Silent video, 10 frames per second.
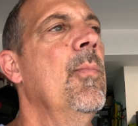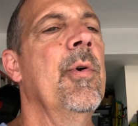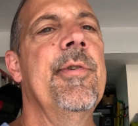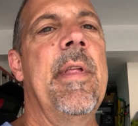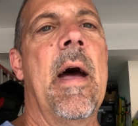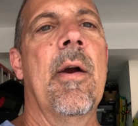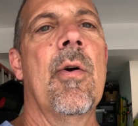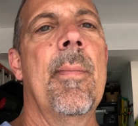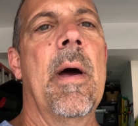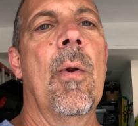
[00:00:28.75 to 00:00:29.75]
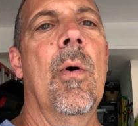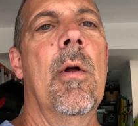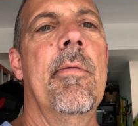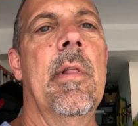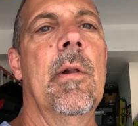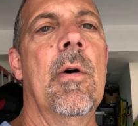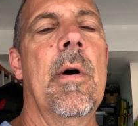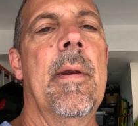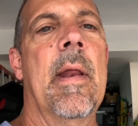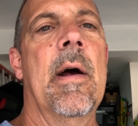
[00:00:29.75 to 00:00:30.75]
We'll stagger them out all over the
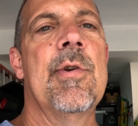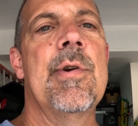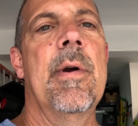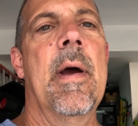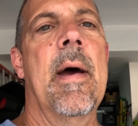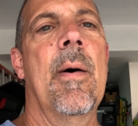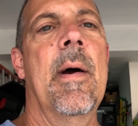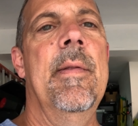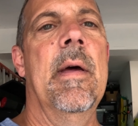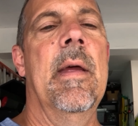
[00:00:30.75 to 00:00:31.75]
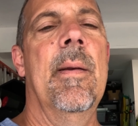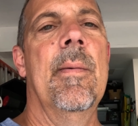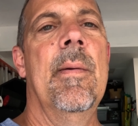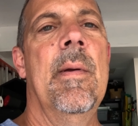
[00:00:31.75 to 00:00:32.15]
lawn and I'll show you how I did it.